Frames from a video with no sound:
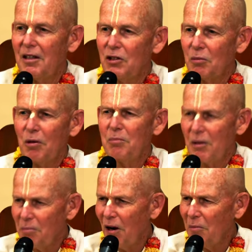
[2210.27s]
So
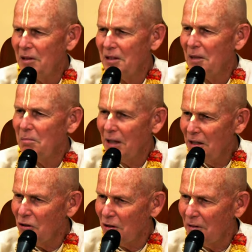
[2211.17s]
Prabhupada said
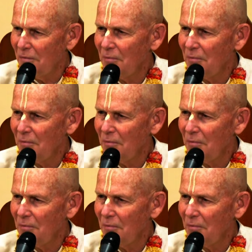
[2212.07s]
pigeon.